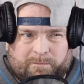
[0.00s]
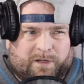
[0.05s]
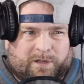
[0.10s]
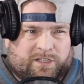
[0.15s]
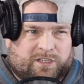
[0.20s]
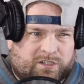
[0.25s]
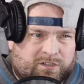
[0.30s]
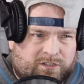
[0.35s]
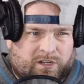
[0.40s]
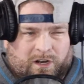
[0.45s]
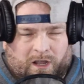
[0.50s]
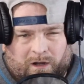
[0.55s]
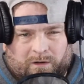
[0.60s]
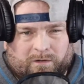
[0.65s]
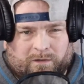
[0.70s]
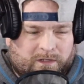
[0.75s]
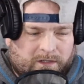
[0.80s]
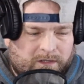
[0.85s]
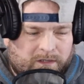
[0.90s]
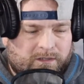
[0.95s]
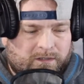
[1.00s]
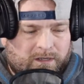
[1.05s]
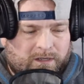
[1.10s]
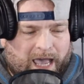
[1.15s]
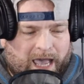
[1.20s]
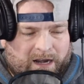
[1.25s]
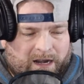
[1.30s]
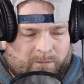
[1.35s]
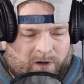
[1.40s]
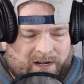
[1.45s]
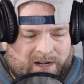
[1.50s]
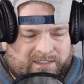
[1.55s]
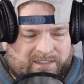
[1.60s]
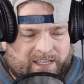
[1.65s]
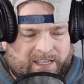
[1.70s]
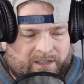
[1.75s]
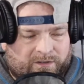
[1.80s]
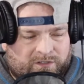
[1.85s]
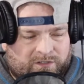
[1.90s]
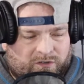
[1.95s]
but just, had him on his
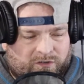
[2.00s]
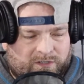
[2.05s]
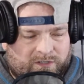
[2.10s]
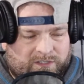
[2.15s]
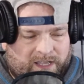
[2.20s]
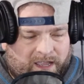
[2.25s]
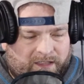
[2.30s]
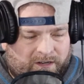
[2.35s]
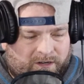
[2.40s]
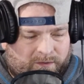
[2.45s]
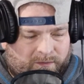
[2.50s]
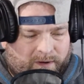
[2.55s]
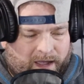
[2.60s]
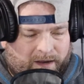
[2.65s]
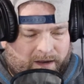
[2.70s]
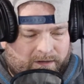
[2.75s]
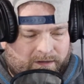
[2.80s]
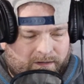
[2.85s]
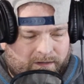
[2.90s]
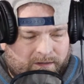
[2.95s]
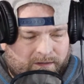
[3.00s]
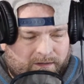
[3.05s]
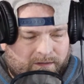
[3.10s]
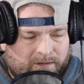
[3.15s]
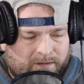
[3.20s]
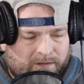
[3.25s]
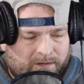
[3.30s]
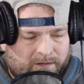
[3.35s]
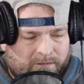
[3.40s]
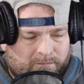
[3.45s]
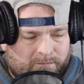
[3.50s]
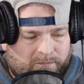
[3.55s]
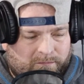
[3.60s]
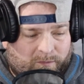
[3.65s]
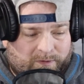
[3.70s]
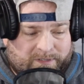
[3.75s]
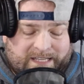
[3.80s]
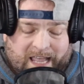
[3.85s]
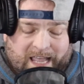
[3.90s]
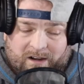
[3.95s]
heels towards the end of the round. But
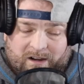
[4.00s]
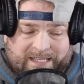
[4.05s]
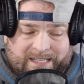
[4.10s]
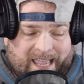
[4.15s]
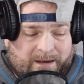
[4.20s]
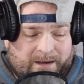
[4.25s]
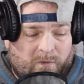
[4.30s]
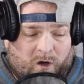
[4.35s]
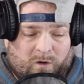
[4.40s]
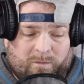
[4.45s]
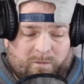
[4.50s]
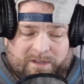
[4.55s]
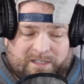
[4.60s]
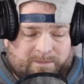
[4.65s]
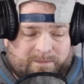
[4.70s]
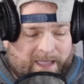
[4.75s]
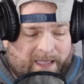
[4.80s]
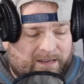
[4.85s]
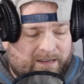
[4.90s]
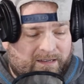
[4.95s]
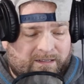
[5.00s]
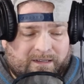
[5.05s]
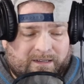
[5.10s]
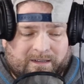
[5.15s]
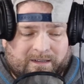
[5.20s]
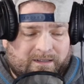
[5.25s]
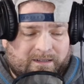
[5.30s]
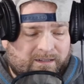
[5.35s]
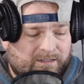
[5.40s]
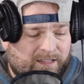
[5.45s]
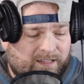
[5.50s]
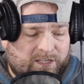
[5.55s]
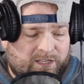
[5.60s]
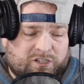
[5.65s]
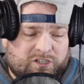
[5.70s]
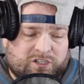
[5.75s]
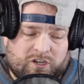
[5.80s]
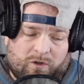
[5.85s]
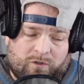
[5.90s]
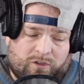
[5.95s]
Rosado's had moments, man. They
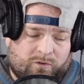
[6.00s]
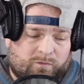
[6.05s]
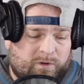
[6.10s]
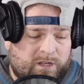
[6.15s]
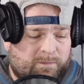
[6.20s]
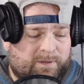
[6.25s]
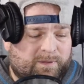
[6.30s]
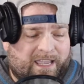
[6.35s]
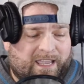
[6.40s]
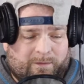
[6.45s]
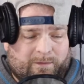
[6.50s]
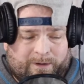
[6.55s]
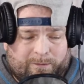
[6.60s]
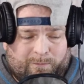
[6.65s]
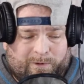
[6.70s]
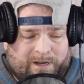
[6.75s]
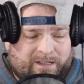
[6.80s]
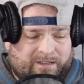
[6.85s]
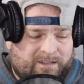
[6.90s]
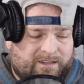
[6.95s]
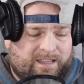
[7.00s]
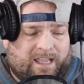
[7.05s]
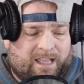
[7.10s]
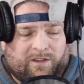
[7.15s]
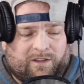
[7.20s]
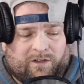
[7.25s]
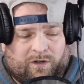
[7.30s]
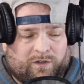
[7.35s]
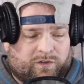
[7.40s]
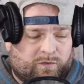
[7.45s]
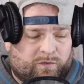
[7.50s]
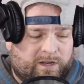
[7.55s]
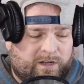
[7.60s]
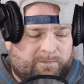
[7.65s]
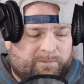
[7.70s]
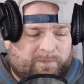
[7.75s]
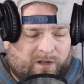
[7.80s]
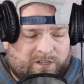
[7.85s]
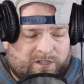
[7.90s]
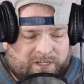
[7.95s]
just showed the replay when he did that little 3
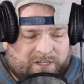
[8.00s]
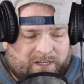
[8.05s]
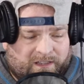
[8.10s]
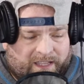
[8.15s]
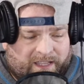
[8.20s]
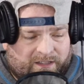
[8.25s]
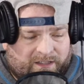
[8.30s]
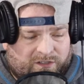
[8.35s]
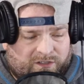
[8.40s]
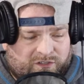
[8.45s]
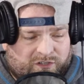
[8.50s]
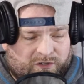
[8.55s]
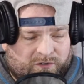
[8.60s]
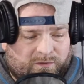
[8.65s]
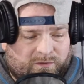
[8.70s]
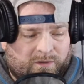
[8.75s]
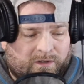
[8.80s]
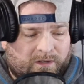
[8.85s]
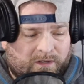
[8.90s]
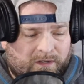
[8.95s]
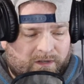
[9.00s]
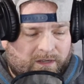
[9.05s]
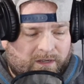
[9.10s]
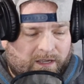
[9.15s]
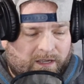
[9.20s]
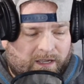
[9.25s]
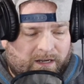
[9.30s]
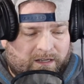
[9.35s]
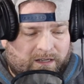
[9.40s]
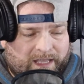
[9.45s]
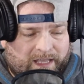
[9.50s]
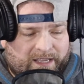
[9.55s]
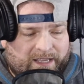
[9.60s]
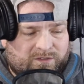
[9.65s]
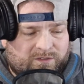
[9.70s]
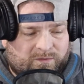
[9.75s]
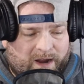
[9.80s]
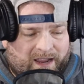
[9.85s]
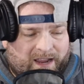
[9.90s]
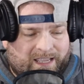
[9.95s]
punch and landed 2 in the
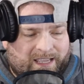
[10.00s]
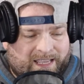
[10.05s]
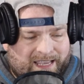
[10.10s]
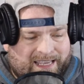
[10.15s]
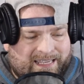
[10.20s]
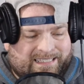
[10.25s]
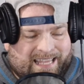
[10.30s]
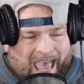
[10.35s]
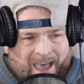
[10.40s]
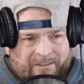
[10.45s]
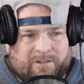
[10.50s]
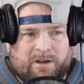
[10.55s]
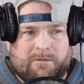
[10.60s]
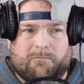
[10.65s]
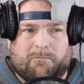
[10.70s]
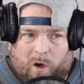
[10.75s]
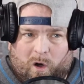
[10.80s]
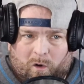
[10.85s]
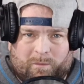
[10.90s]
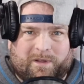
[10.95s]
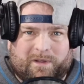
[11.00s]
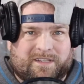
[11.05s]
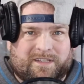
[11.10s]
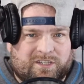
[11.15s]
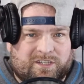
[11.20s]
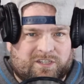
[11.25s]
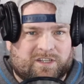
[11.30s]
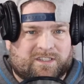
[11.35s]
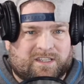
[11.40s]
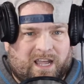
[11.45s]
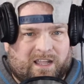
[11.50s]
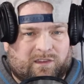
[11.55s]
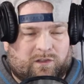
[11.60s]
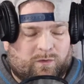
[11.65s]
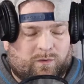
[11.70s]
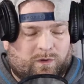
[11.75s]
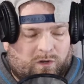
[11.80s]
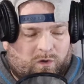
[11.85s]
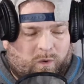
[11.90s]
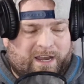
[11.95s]
last round. He's having moments. He's just not
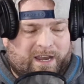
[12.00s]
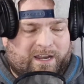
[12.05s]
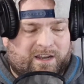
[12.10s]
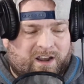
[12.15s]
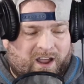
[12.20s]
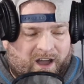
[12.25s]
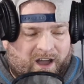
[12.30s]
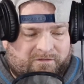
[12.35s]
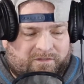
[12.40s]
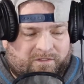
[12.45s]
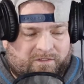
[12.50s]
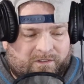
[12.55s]
doing quite enough.